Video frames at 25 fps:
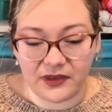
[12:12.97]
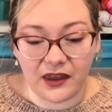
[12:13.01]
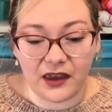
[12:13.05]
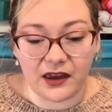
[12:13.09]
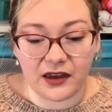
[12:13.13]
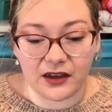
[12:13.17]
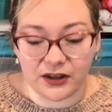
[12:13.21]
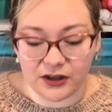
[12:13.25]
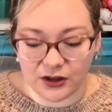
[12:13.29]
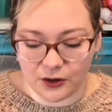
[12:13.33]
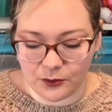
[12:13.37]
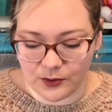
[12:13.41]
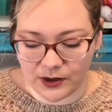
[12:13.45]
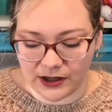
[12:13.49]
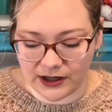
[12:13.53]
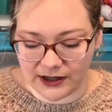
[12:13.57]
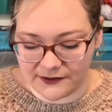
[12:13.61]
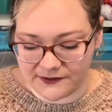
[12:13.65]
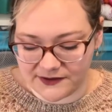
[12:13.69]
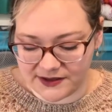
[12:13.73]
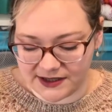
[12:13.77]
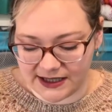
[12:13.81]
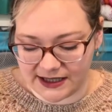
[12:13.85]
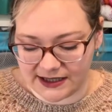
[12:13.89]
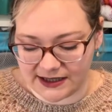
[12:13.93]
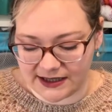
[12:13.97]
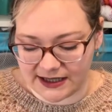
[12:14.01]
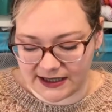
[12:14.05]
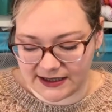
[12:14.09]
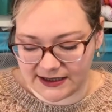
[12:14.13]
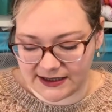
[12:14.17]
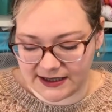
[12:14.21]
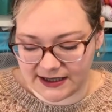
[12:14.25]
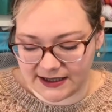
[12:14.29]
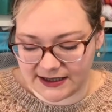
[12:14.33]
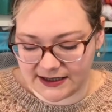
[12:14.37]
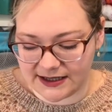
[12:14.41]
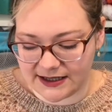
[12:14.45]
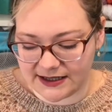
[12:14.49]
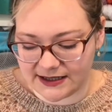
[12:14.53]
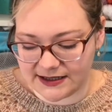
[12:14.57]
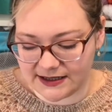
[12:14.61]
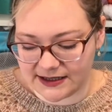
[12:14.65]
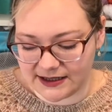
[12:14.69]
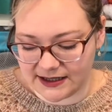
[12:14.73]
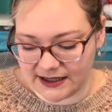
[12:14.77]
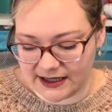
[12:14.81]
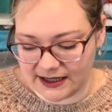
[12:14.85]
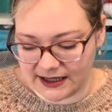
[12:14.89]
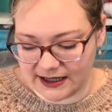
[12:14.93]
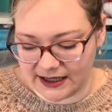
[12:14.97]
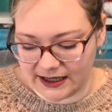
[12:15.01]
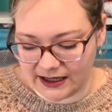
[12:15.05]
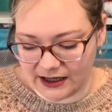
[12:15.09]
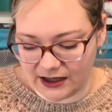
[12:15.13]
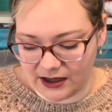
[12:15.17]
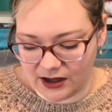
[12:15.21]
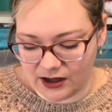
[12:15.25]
you will have seen this. This is the